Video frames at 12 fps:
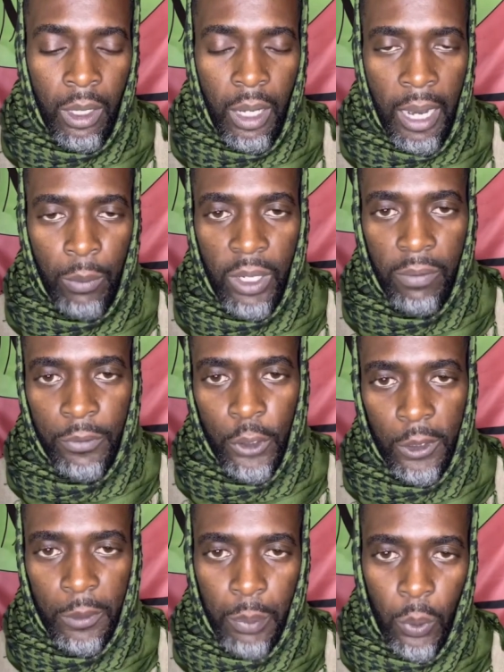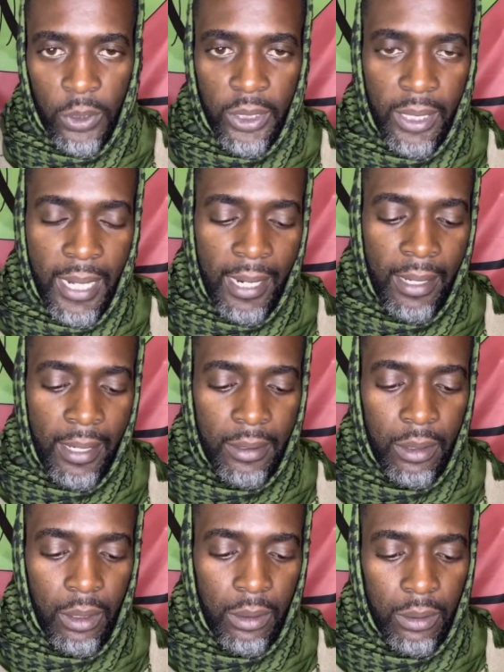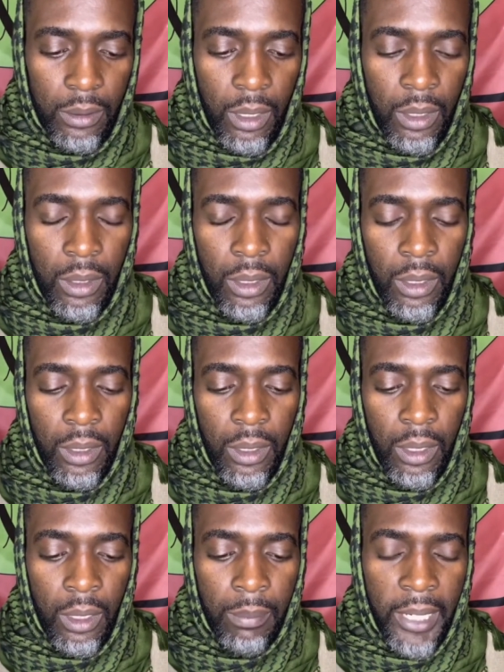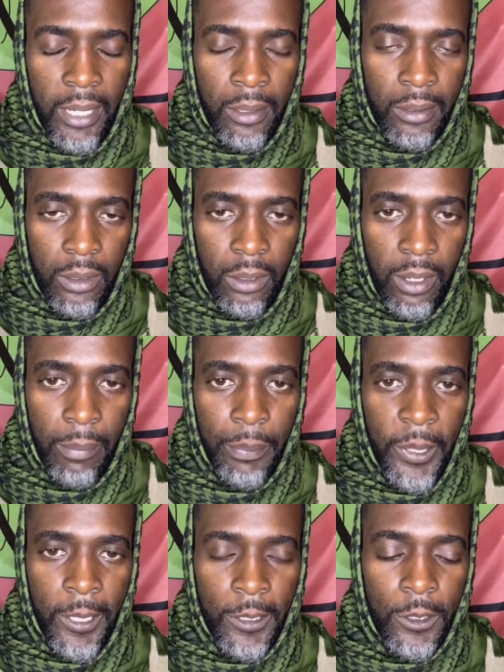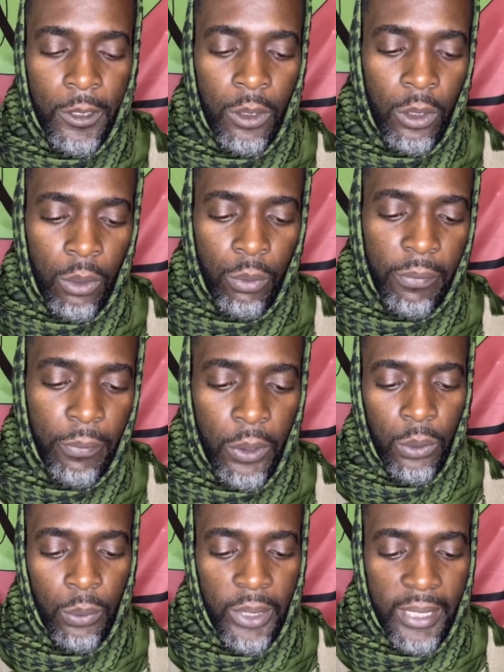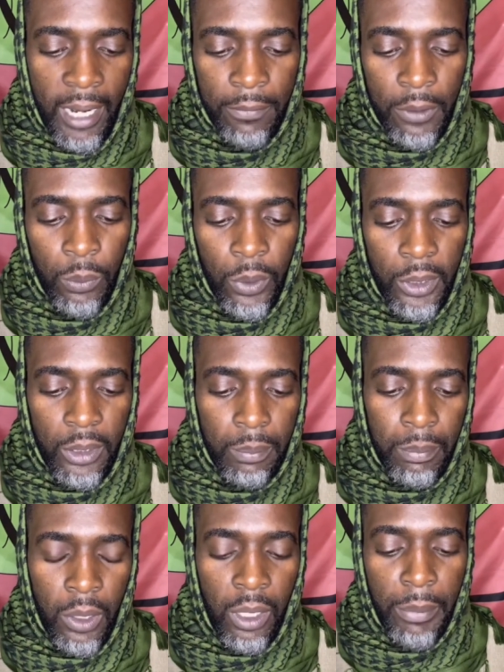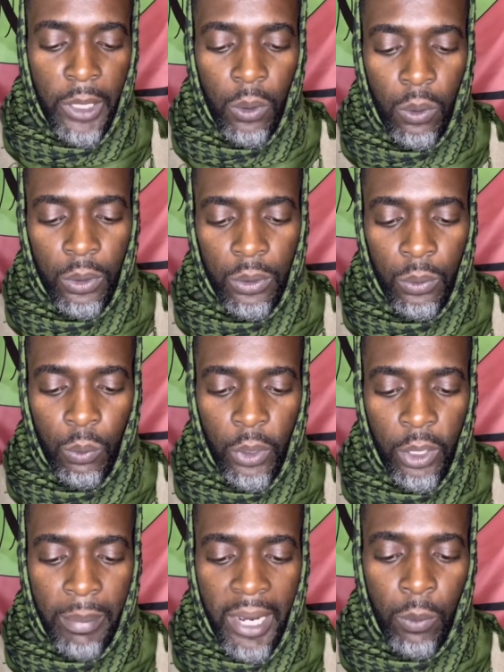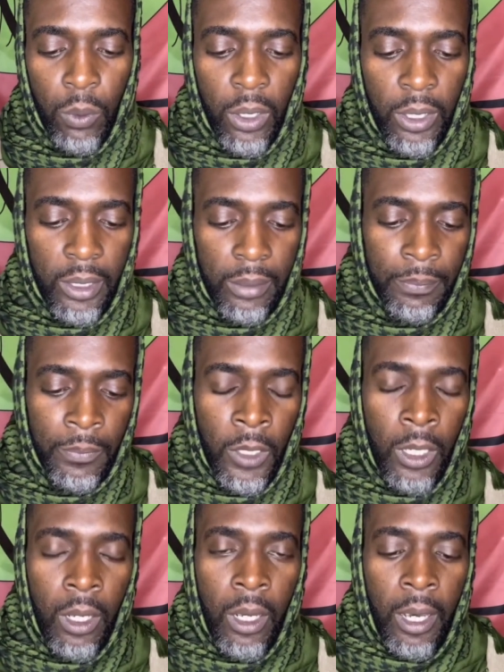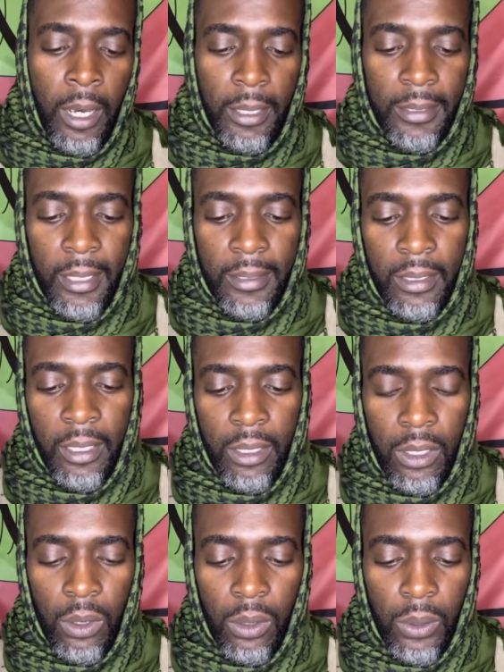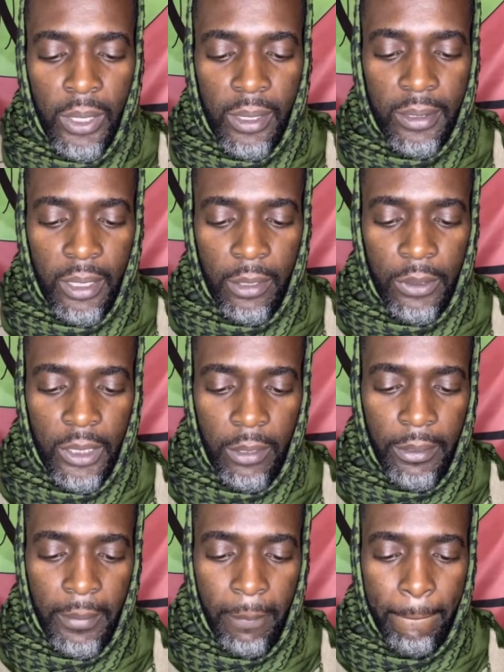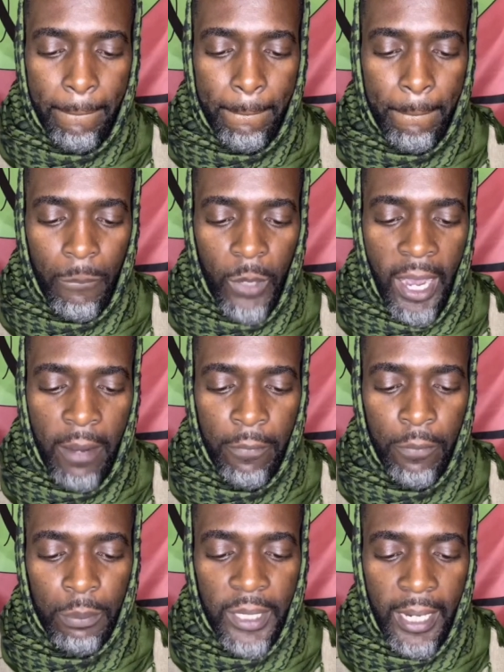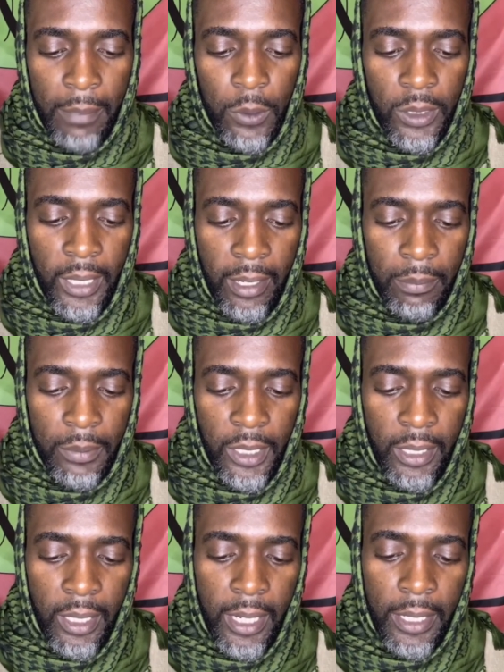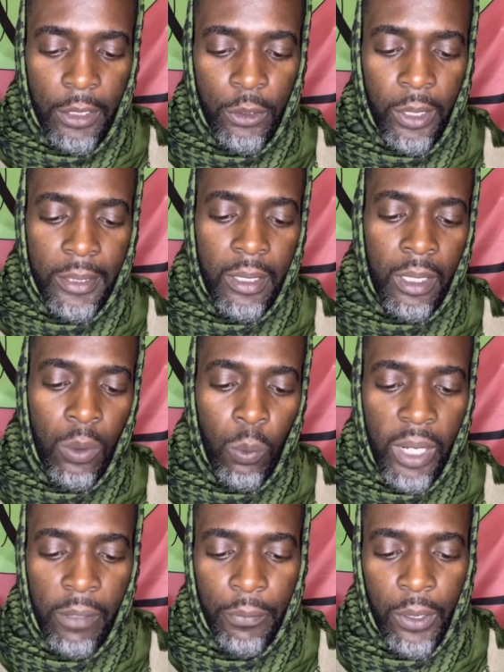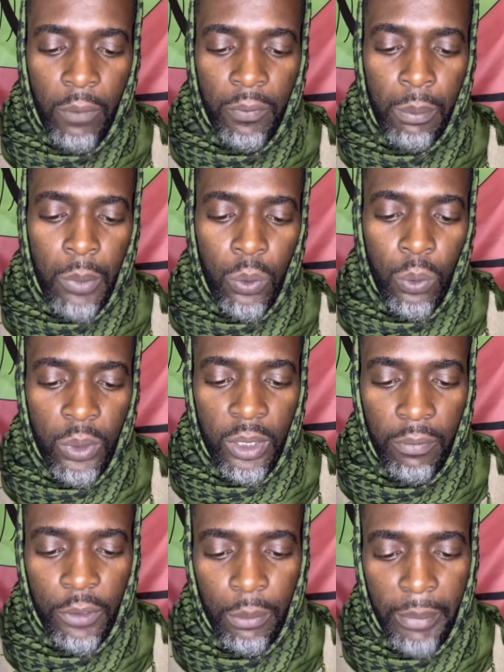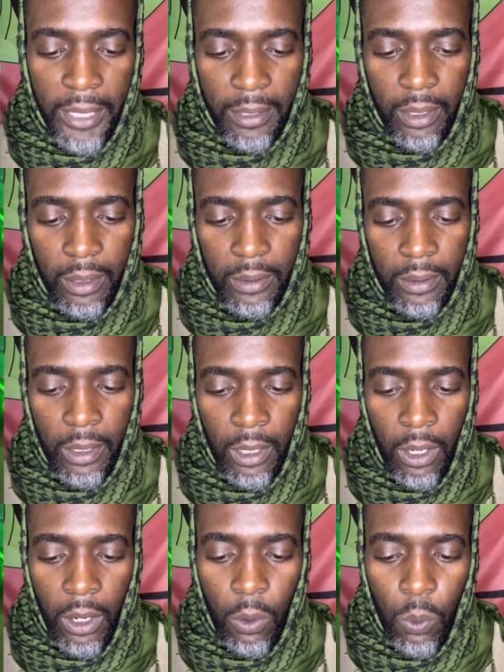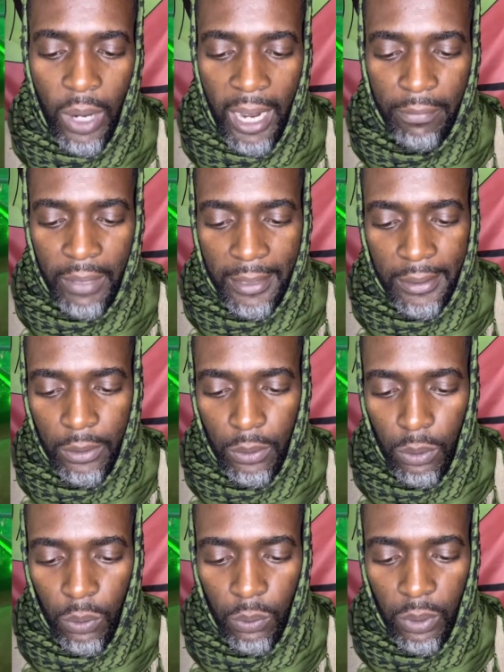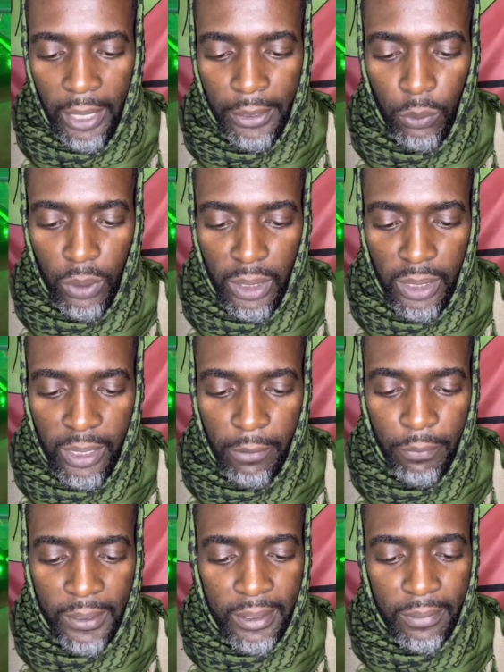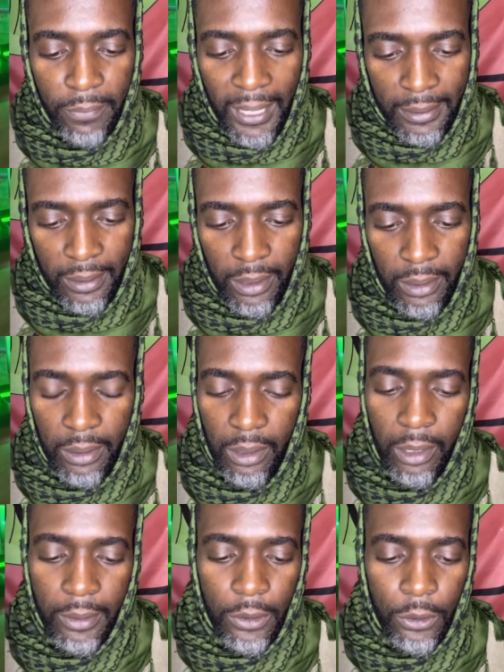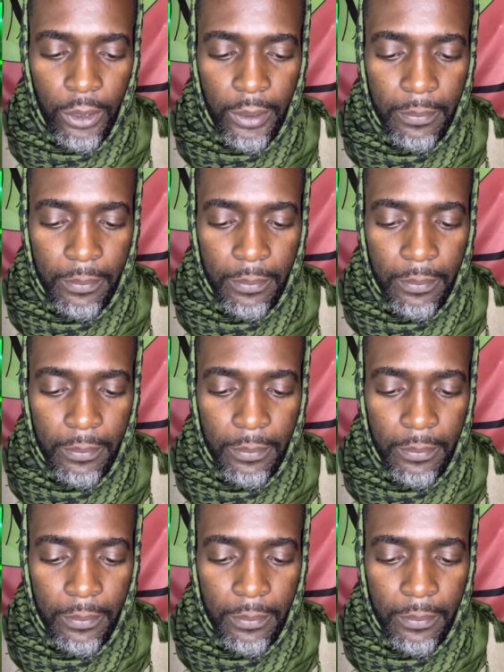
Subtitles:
I would have just posted that letter on my Instagram page. You could refer it afterwards, but let me go through word by word. It says, Dear Colonial Secretary, I have from time to time taken an interest in the welfare of the Maroons of Jamaica, who have, as you know, a uniquely fascinating history.